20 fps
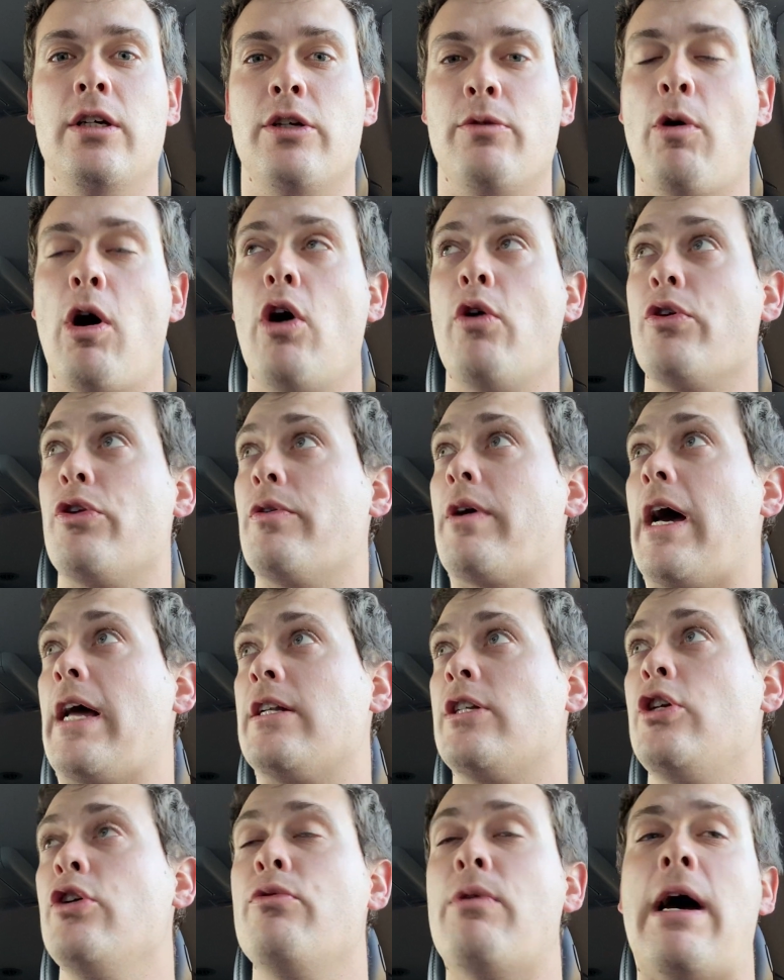Whoa, you
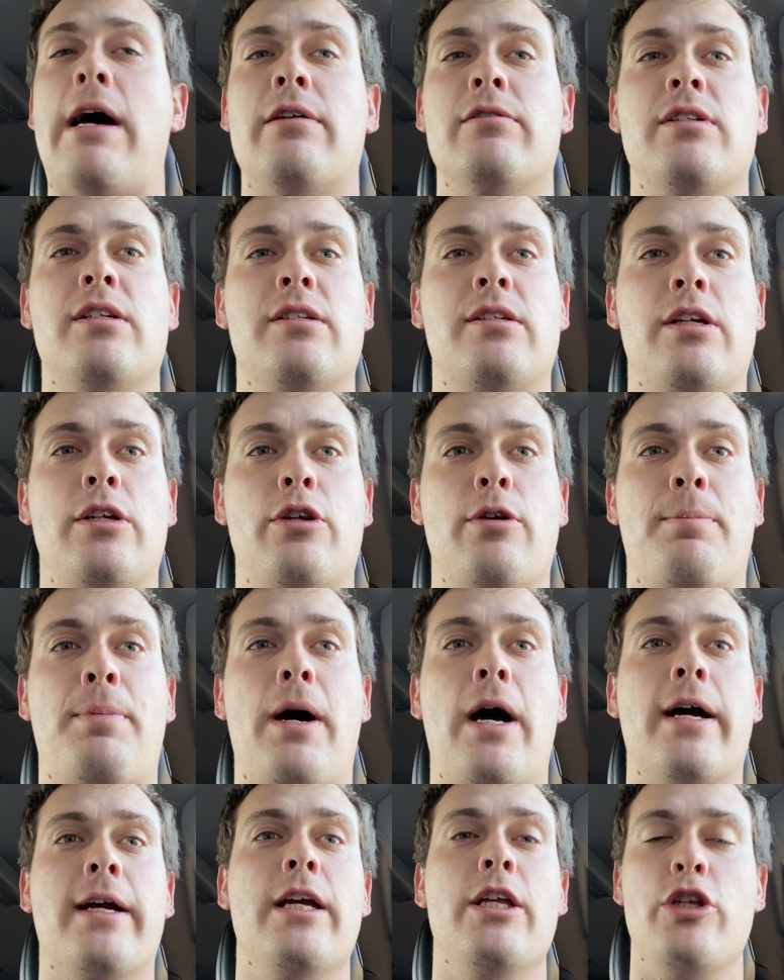got 2 ounces in your
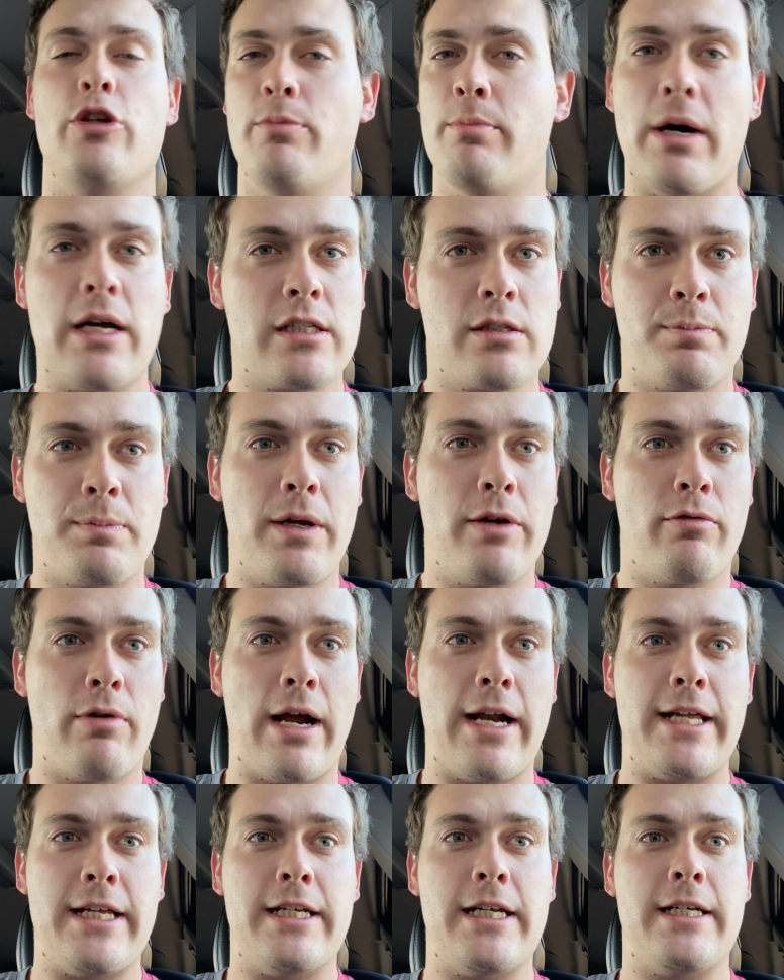pocket? You must be
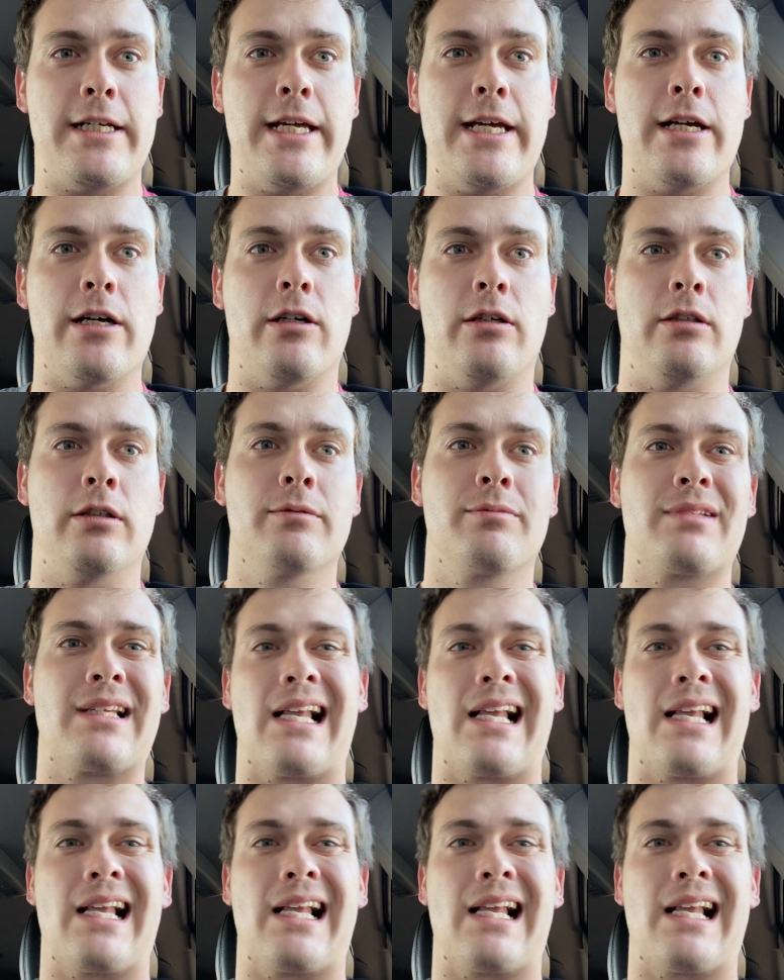ready to deal.